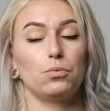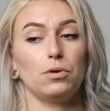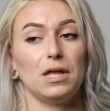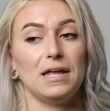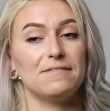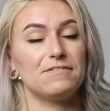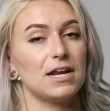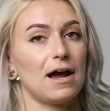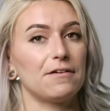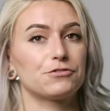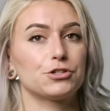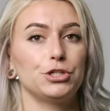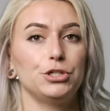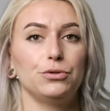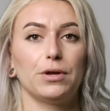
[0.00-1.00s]
even
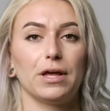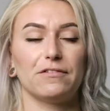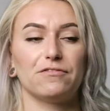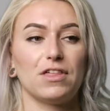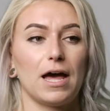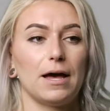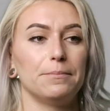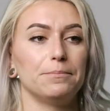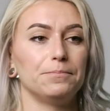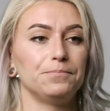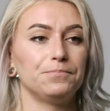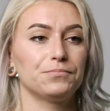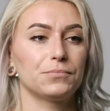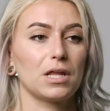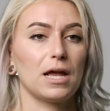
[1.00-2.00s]
after you give them
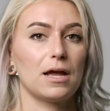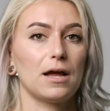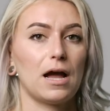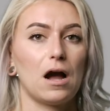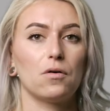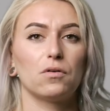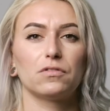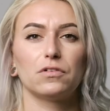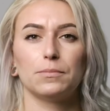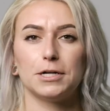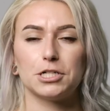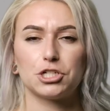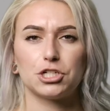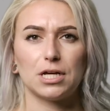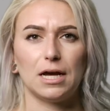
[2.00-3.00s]
however
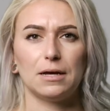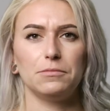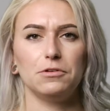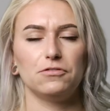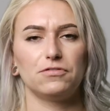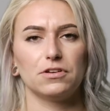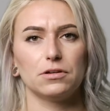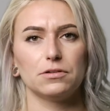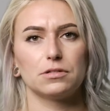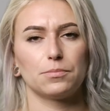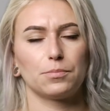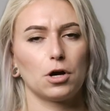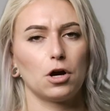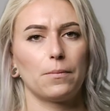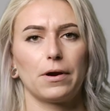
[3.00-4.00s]
much time you feel is
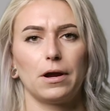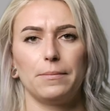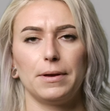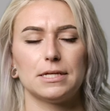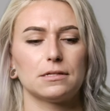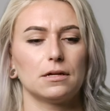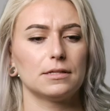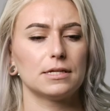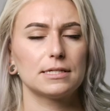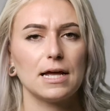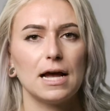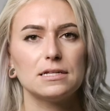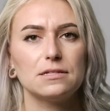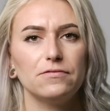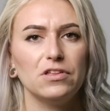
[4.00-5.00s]
appropriate based on the
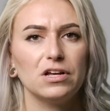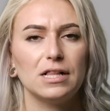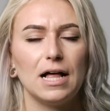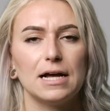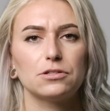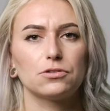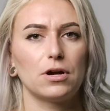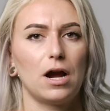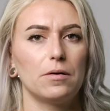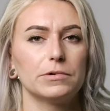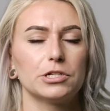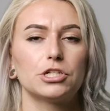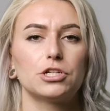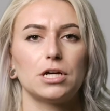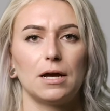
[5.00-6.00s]
size of the class or how
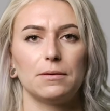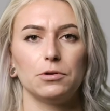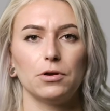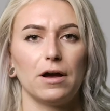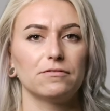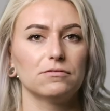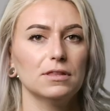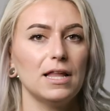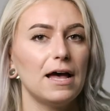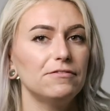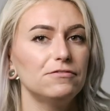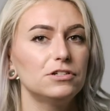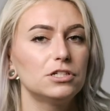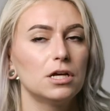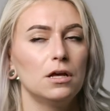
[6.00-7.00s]
much time you have
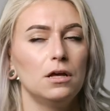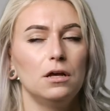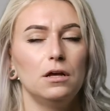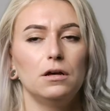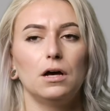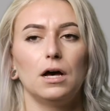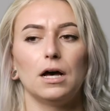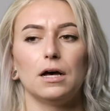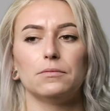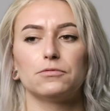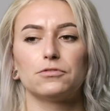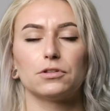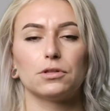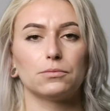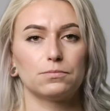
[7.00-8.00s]
left
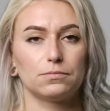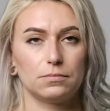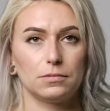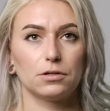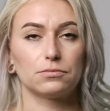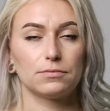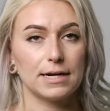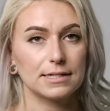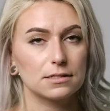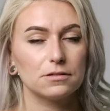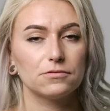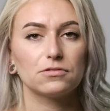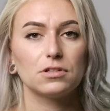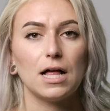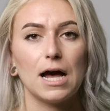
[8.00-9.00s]
for the rest
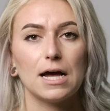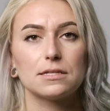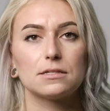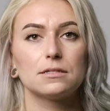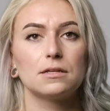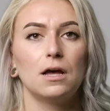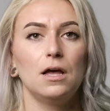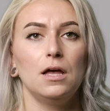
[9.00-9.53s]
of class,